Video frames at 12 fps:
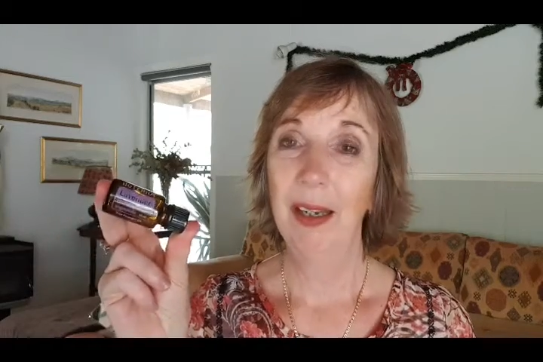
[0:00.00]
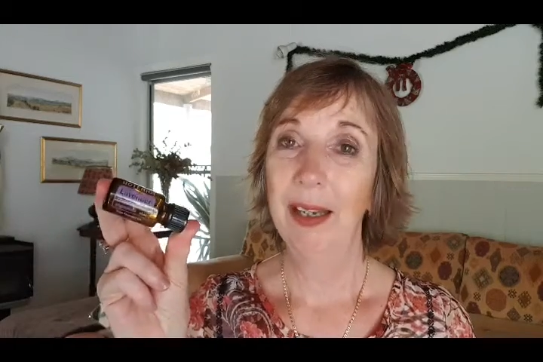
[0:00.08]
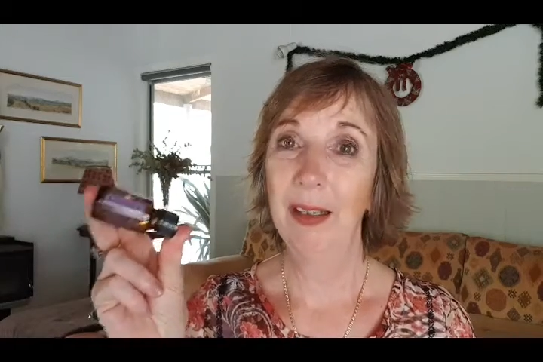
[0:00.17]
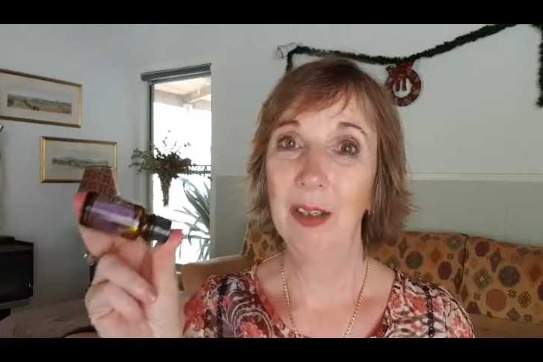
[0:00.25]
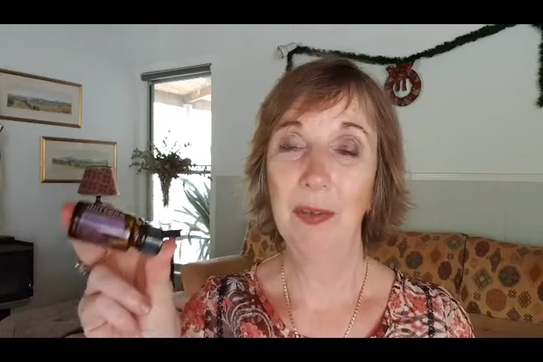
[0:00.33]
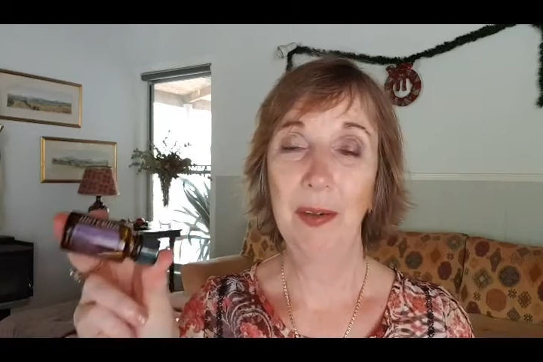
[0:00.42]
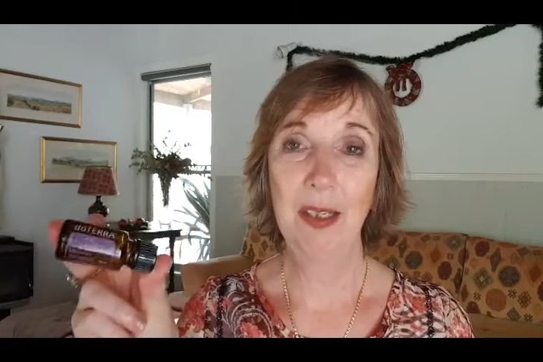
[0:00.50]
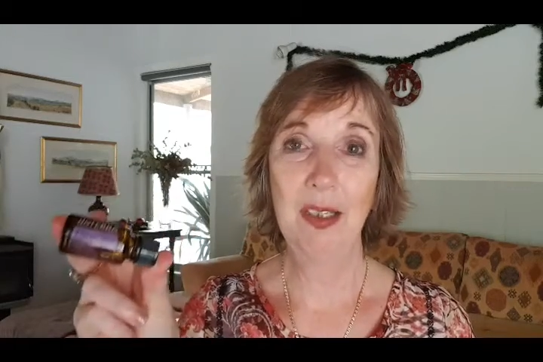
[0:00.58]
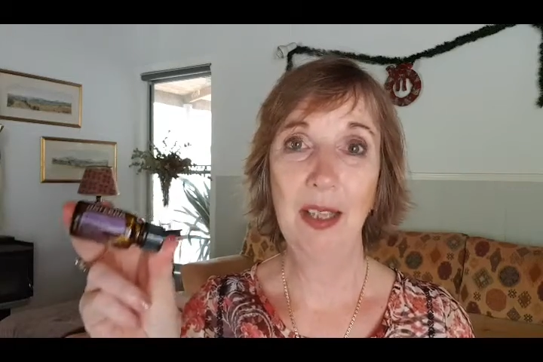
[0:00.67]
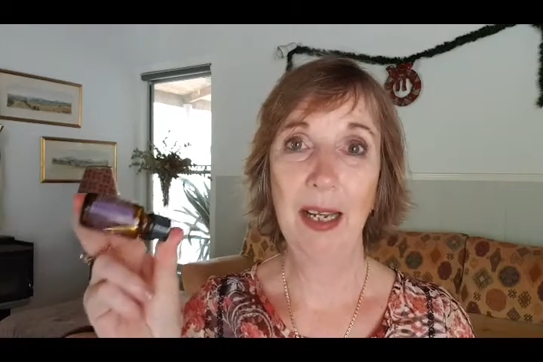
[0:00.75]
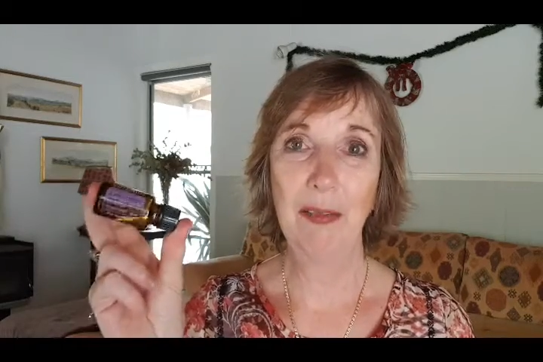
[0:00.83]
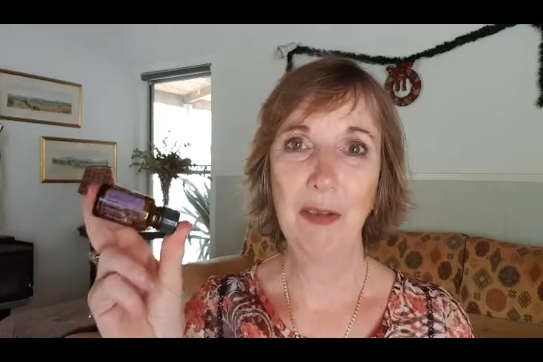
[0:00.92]
It is very
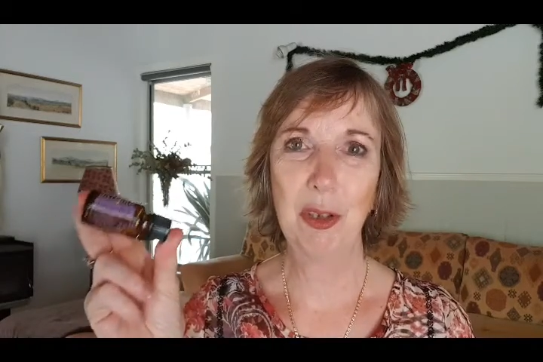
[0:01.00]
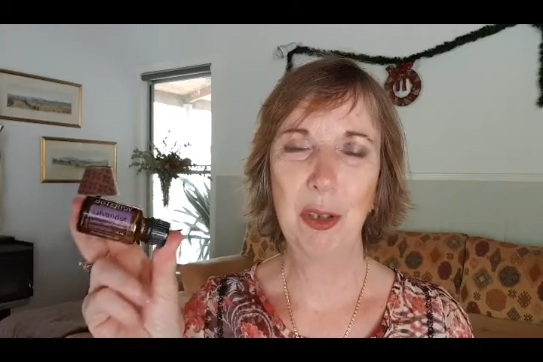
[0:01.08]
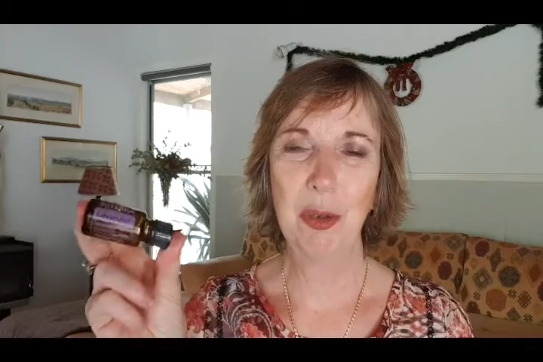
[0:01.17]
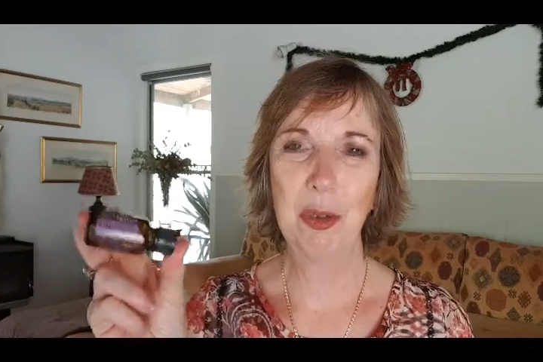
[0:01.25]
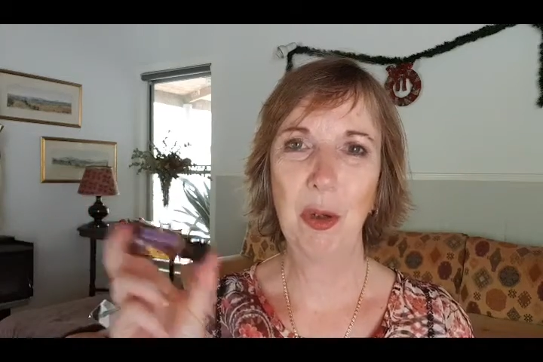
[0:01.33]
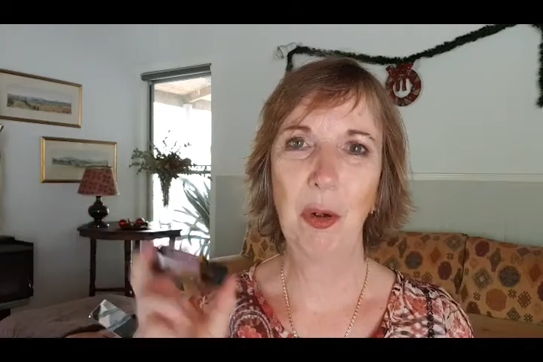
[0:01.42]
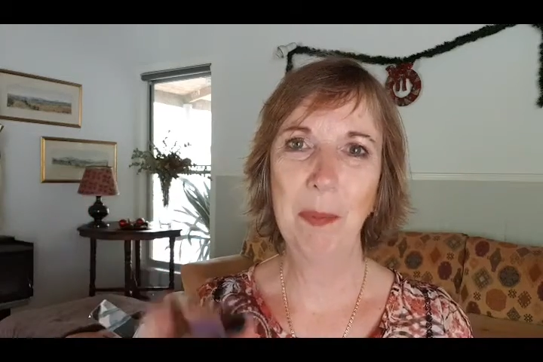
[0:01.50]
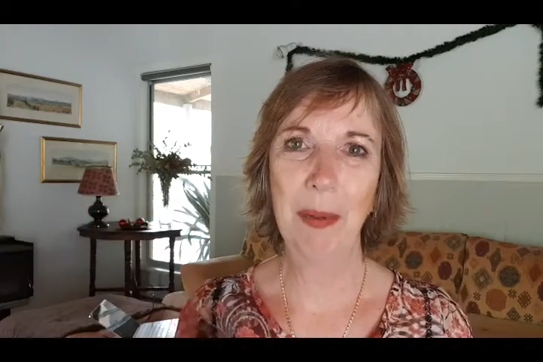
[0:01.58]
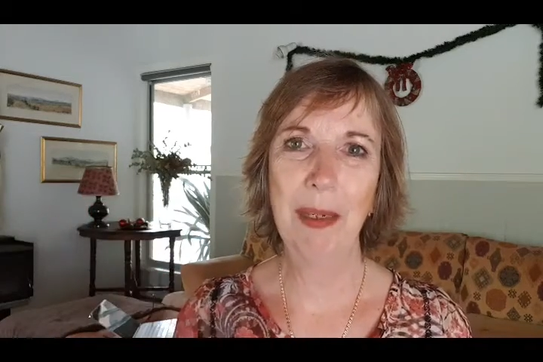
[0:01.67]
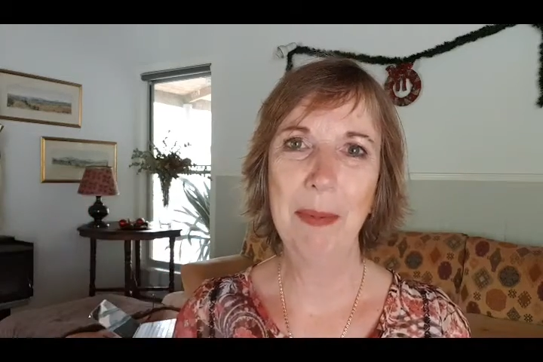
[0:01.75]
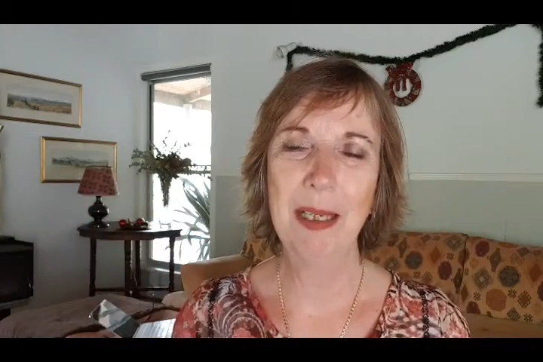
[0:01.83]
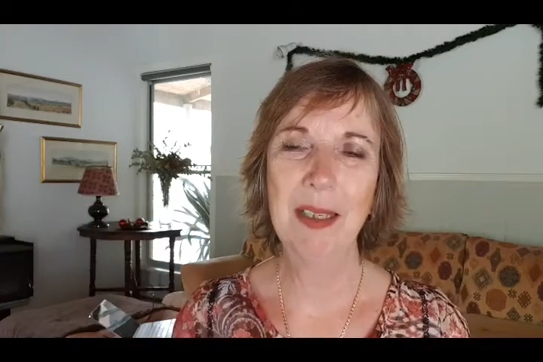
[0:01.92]
safe to use on
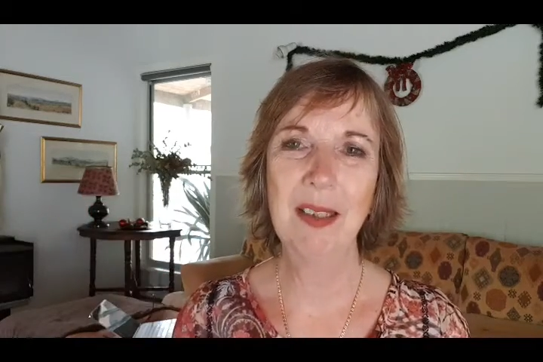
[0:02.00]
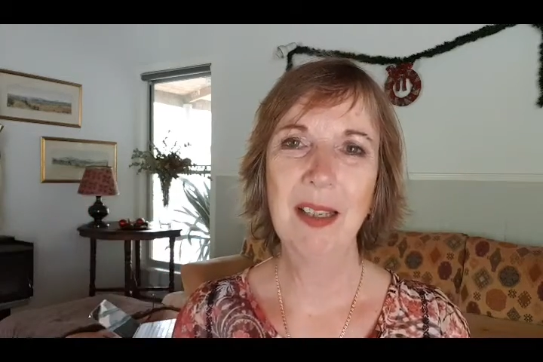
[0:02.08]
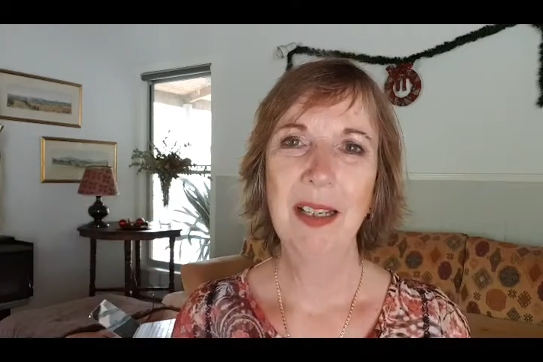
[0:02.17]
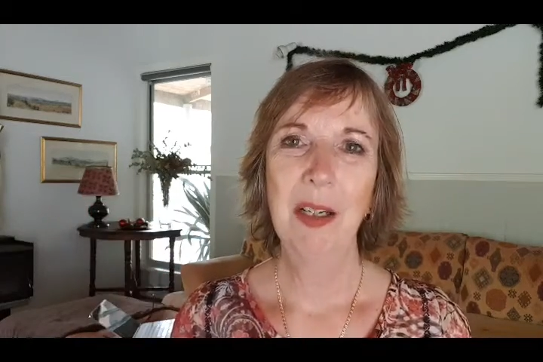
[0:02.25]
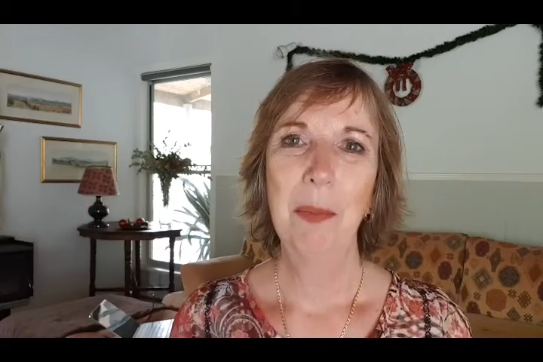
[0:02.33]
babies,